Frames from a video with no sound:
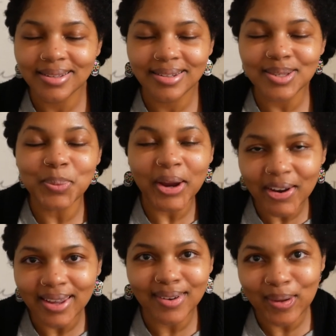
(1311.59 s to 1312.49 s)
just
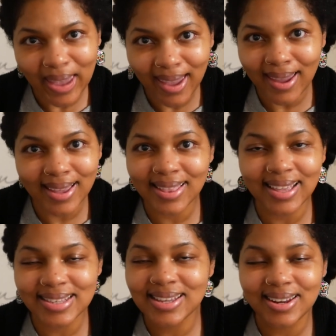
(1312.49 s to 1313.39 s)
wear it, okay?
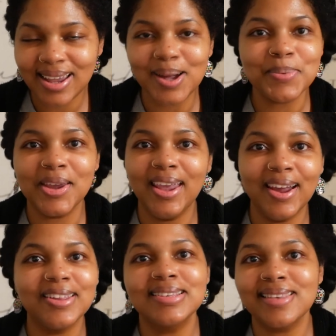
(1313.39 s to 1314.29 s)
It's gonna help your
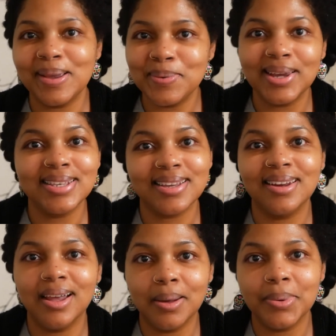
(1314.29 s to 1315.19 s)
hair the same way it's gonna
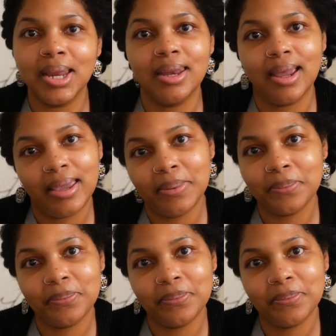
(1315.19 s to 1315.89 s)
help it at night.